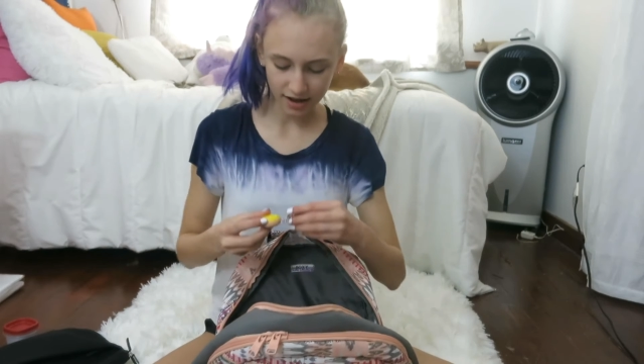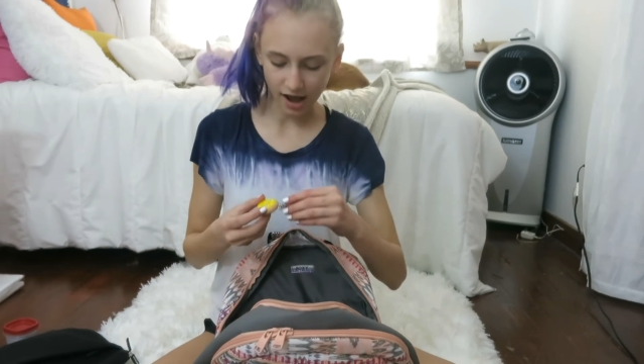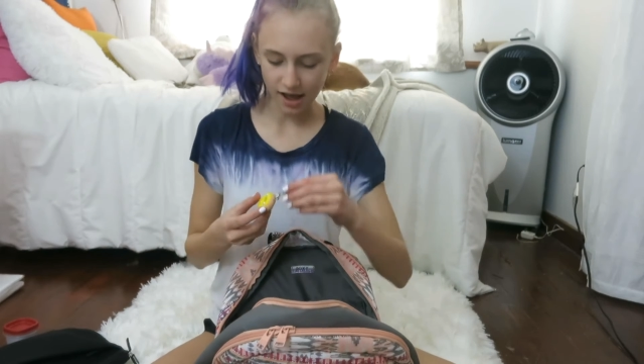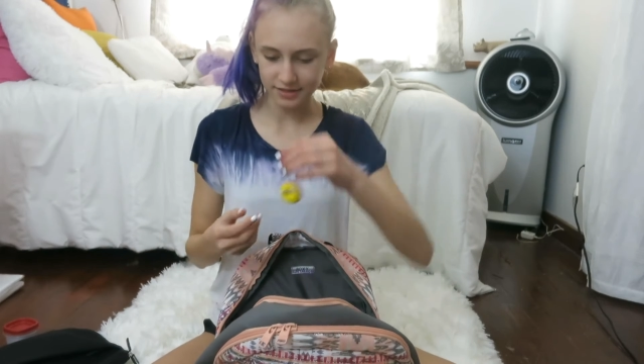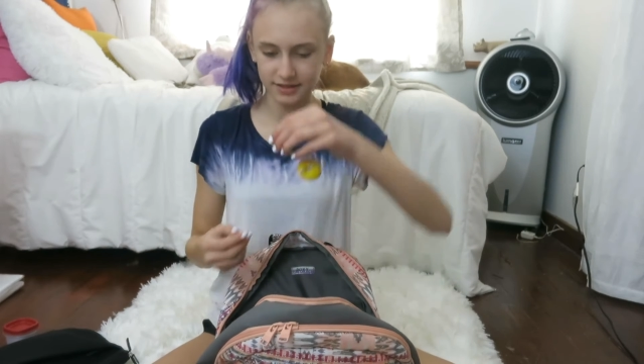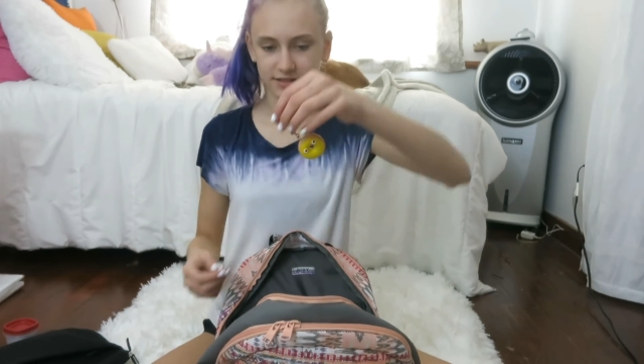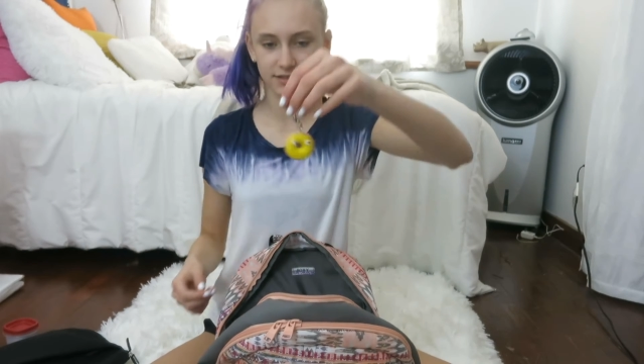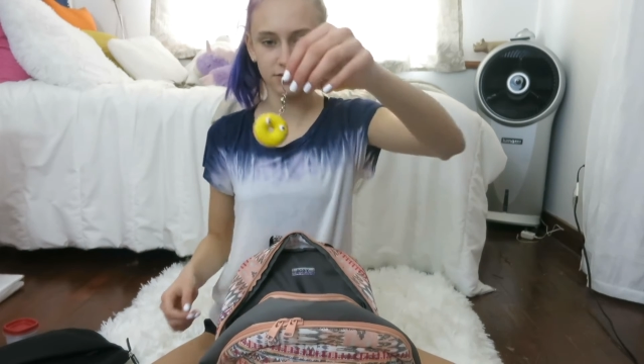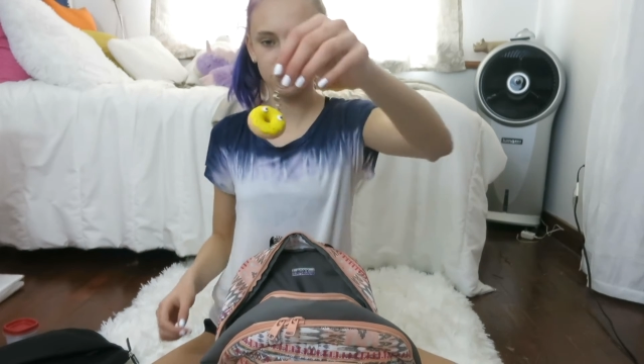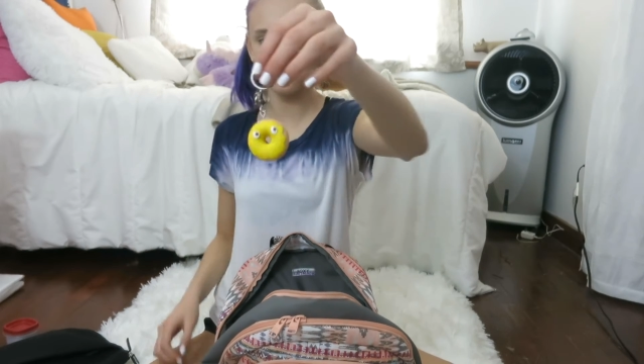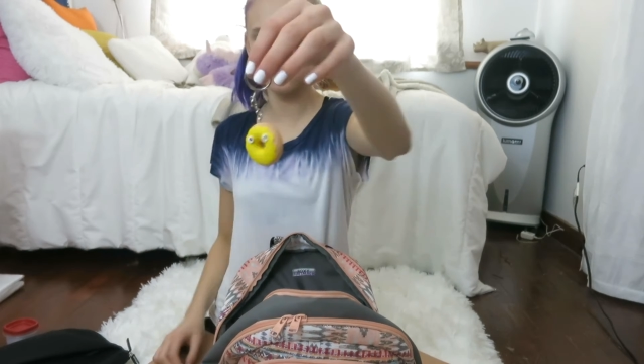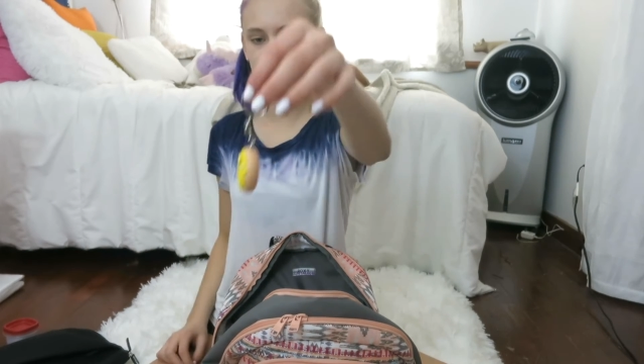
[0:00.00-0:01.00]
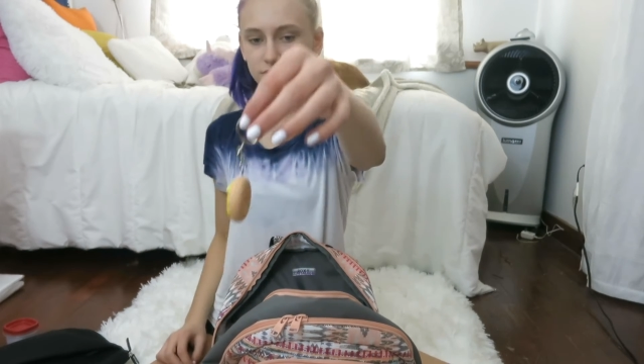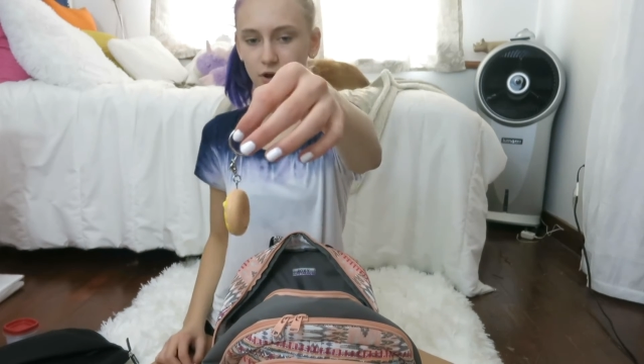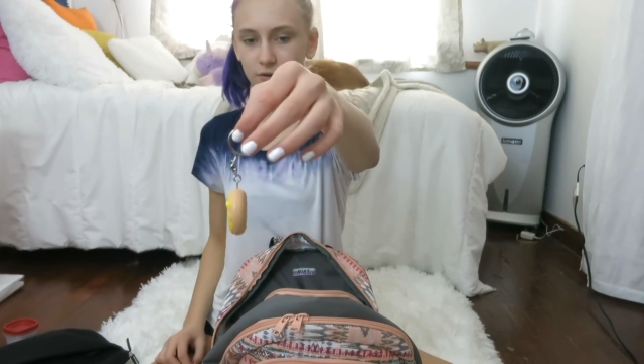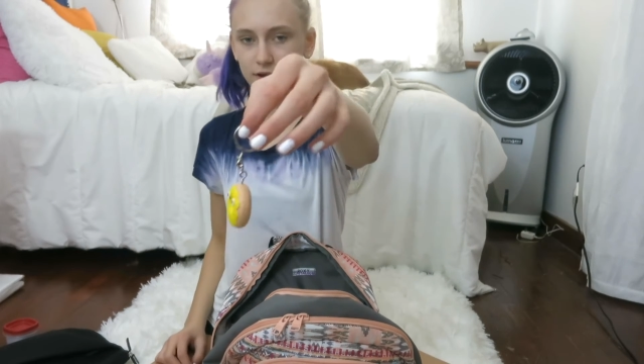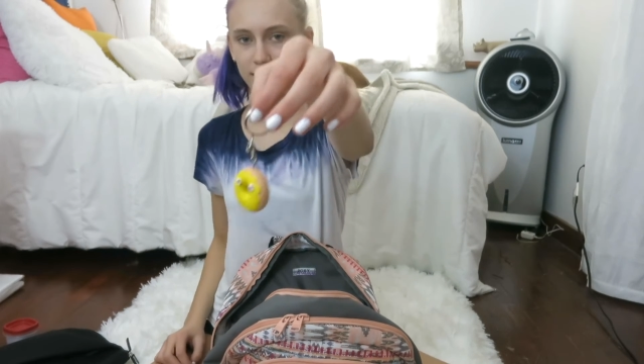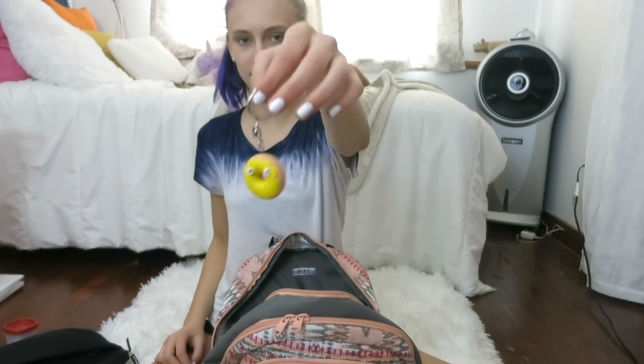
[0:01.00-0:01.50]
I got this little
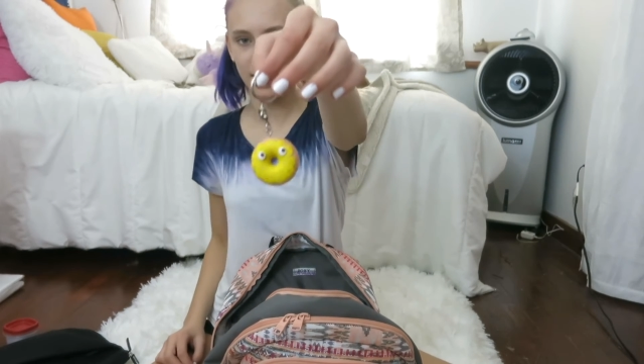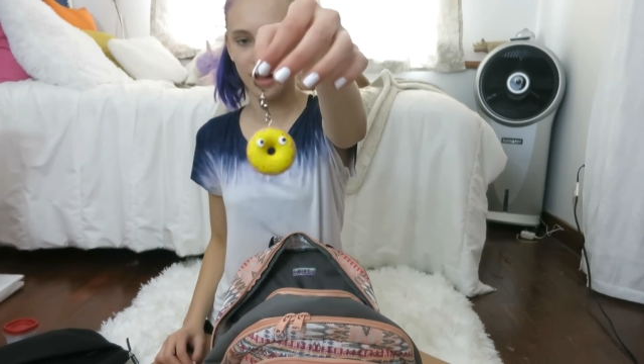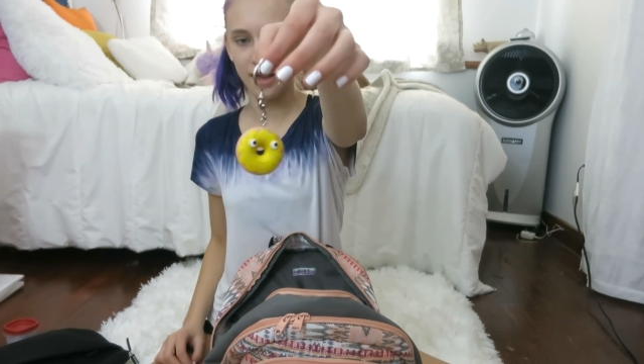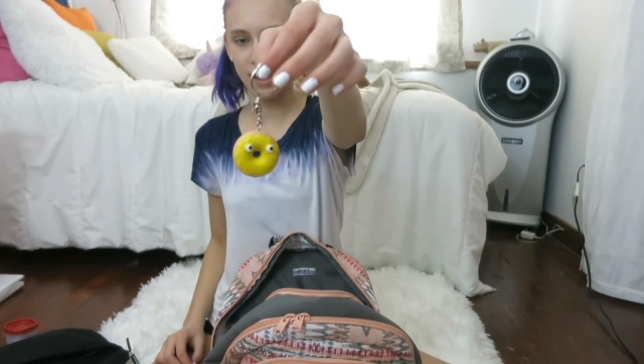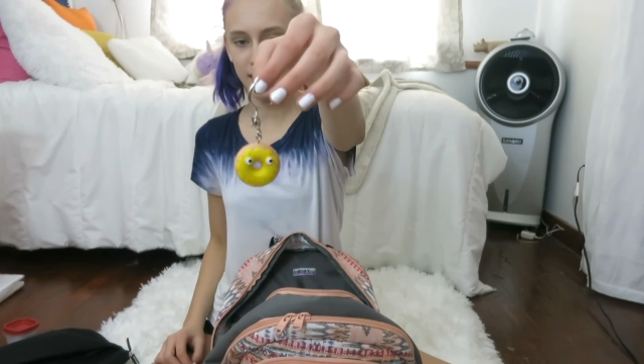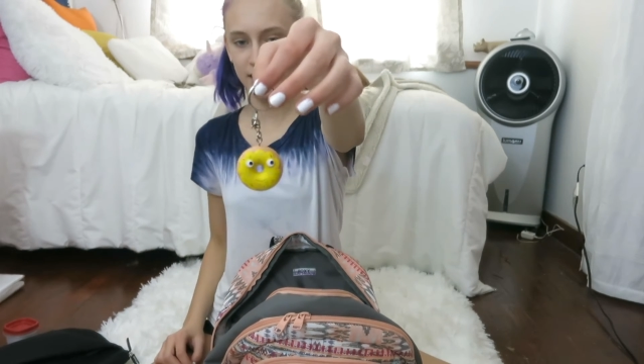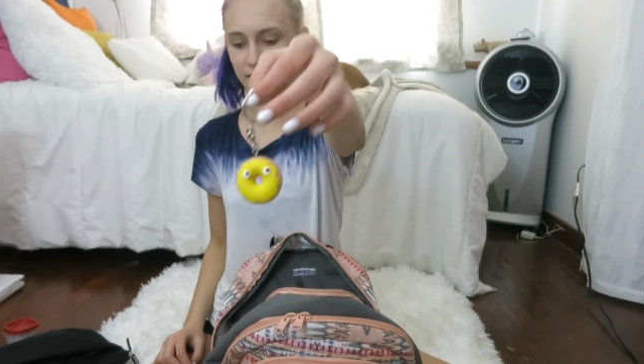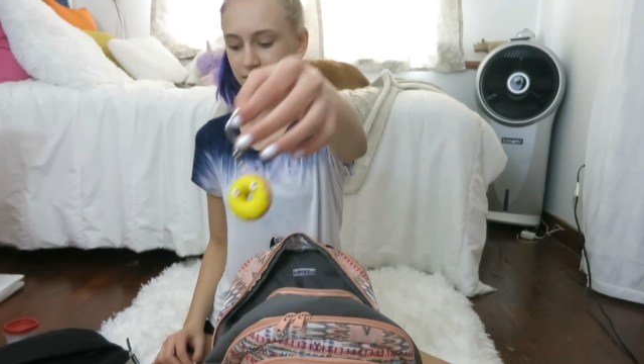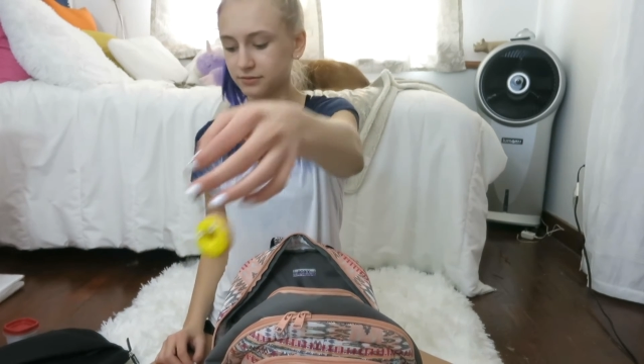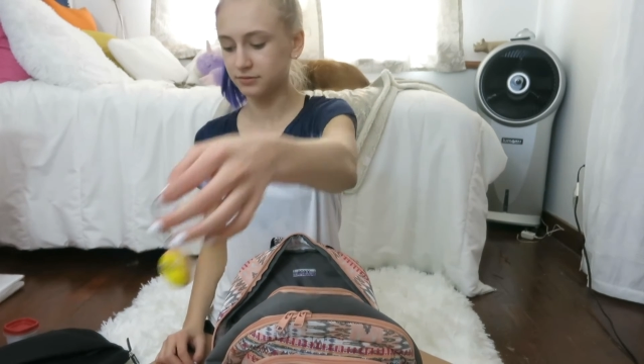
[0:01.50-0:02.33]
donut guy.